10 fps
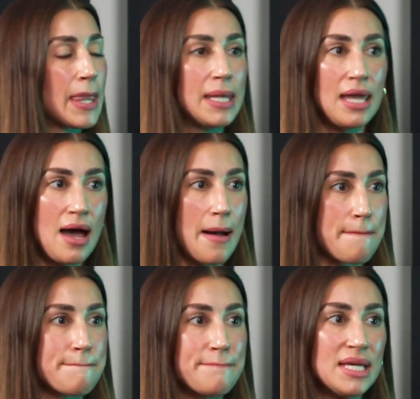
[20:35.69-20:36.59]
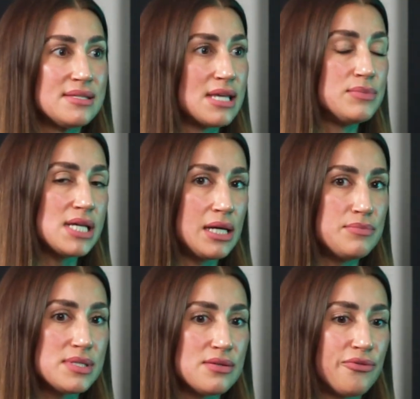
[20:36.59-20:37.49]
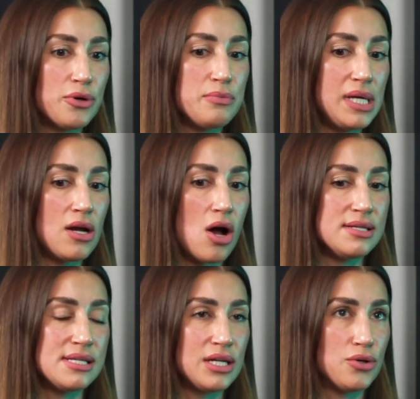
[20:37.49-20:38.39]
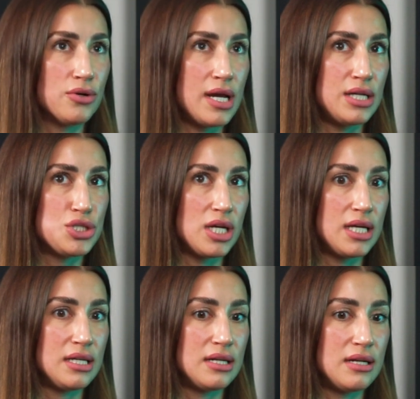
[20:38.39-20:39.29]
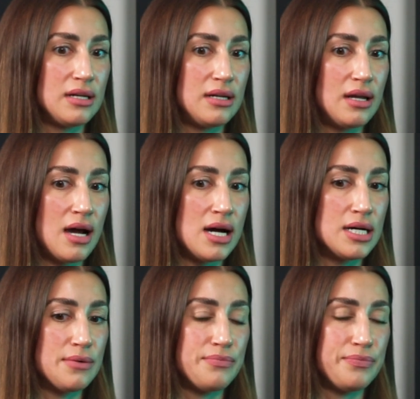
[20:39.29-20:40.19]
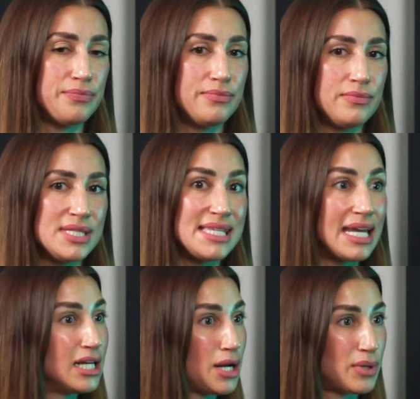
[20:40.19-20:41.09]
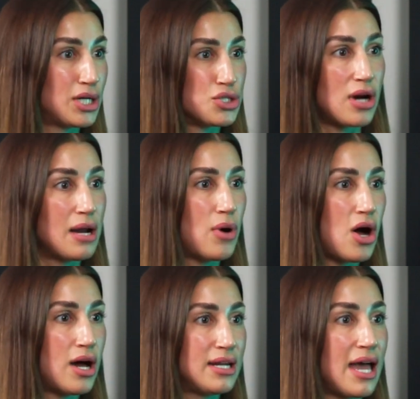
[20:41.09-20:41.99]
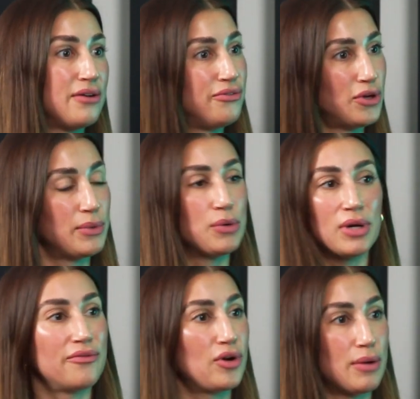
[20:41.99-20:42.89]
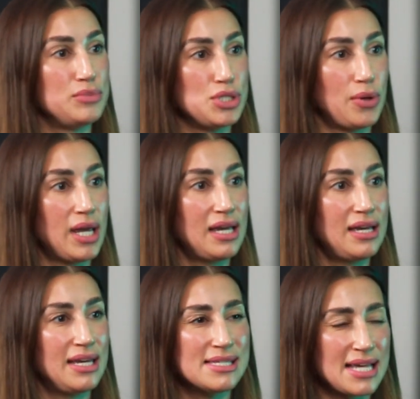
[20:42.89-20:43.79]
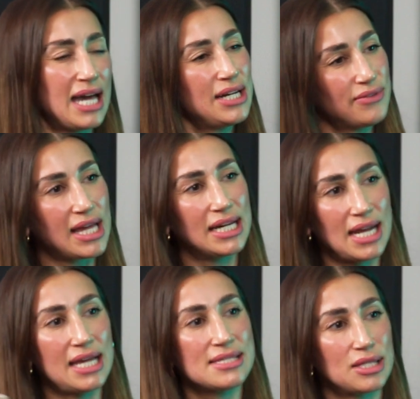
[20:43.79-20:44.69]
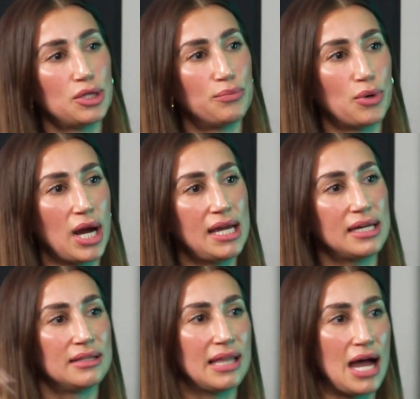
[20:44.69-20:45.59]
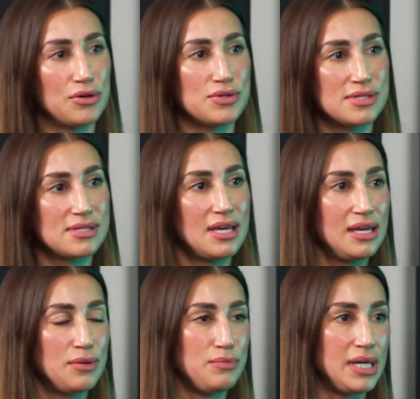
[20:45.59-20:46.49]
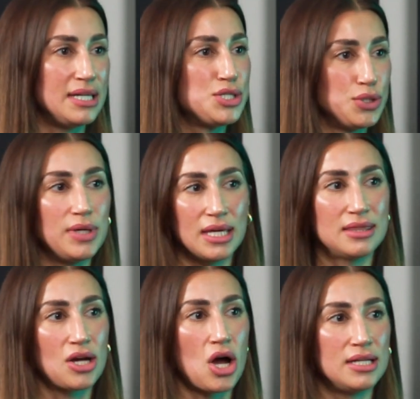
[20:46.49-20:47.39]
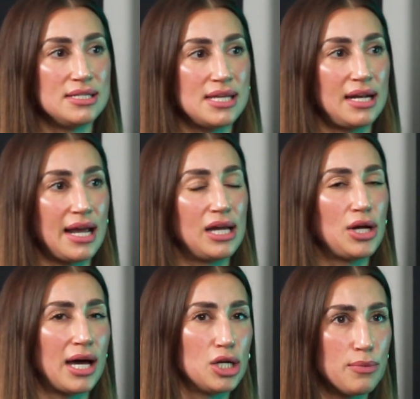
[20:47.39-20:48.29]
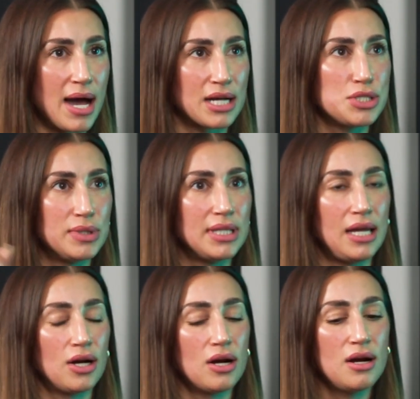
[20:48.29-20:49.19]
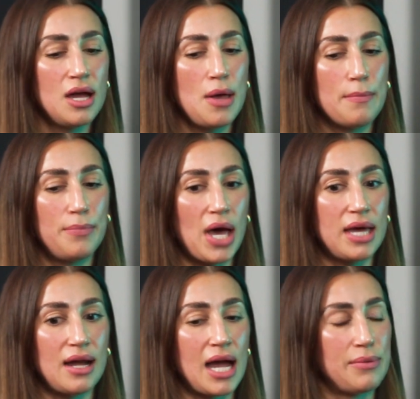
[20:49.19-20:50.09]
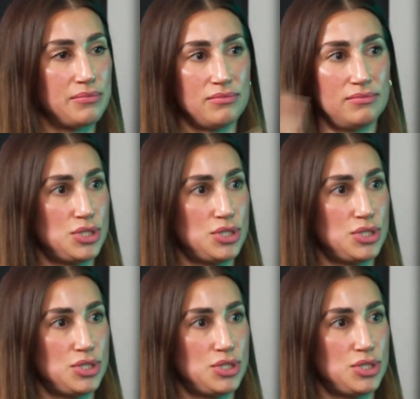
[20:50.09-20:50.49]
Yeah. Sometimes for me, content creation, setting it up on a tripod and filming whatever I'm doing is kind of like a nice little break. It allows me to get the content. I can kind of go back to it later, but I'm